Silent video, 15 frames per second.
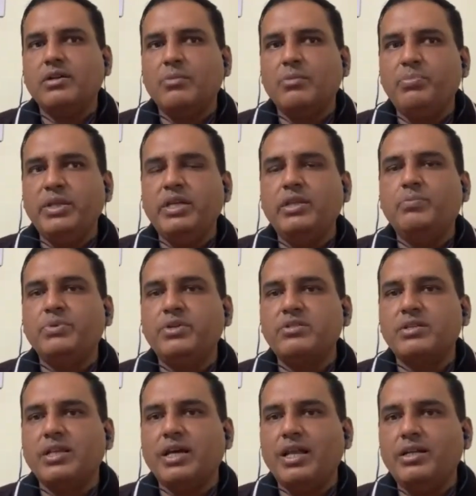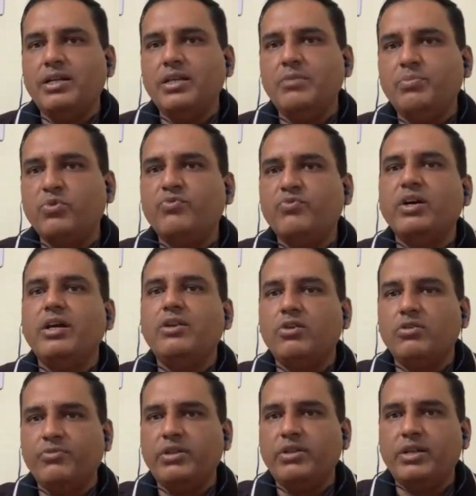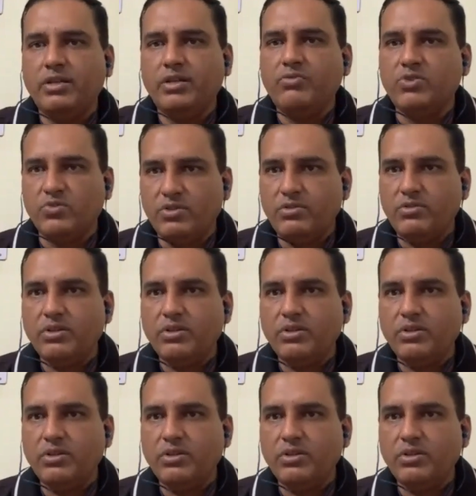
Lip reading: complete personality profile of an individual.